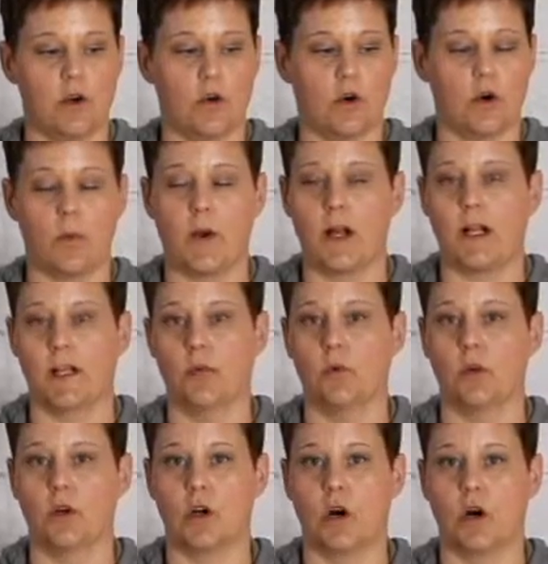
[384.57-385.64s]
or well it
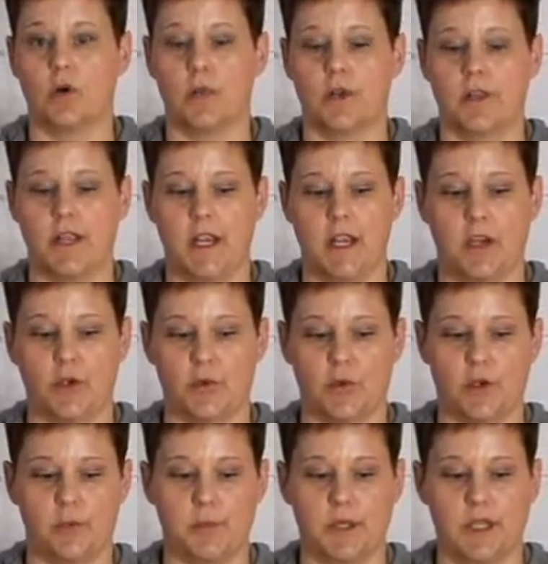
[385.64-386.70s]
will go with a hand
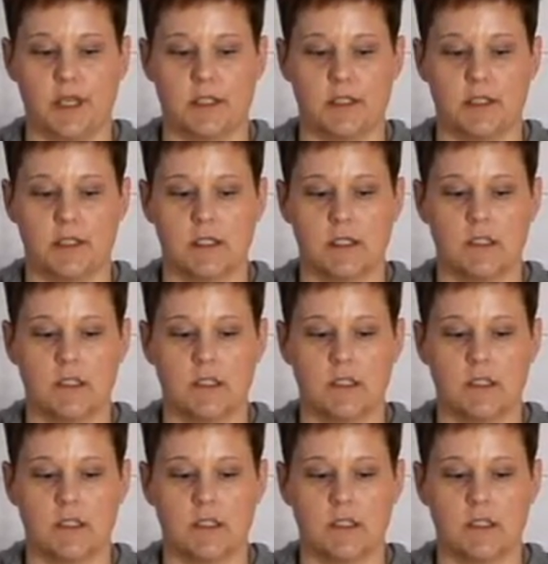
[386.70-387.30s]
drill, because